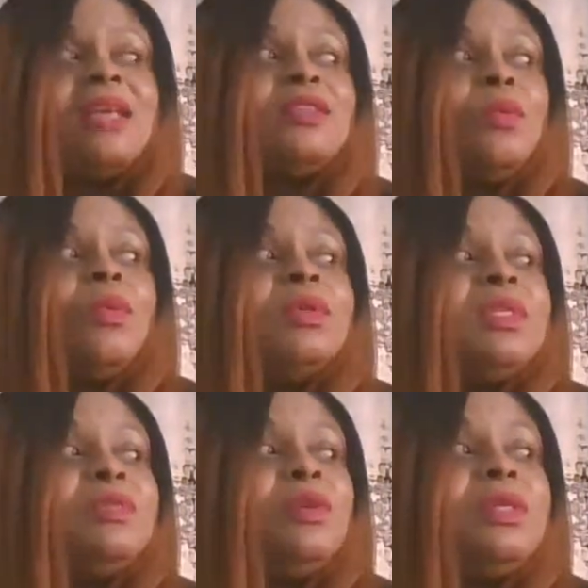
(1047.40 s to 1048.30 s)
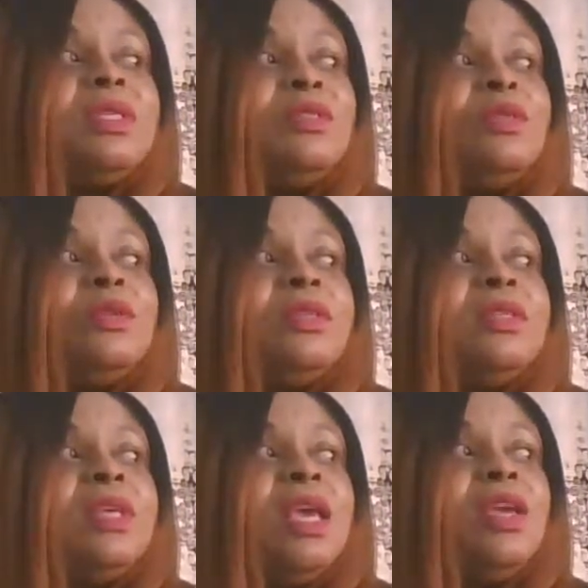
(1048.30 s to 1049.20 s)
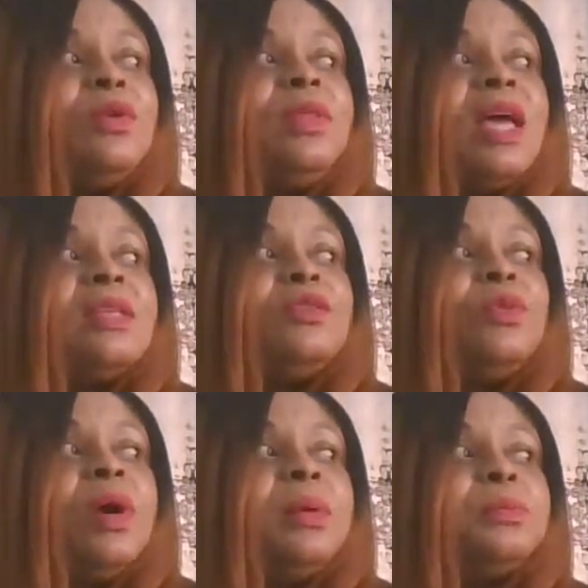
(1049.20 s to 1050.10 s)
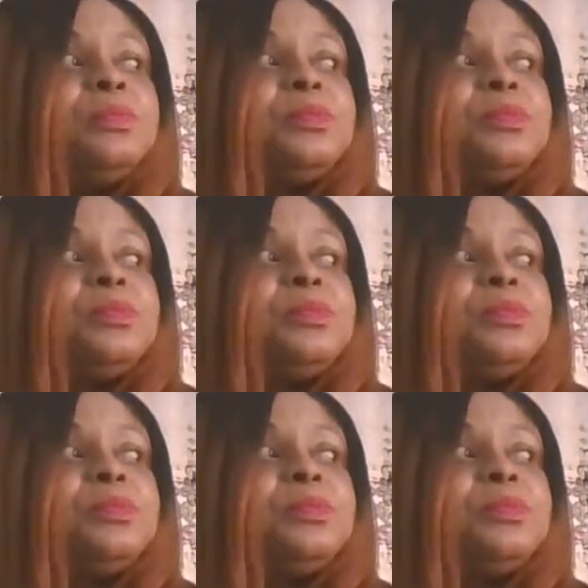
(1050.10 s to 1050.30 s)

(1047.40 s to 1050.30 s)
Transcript: Like someone not see you that you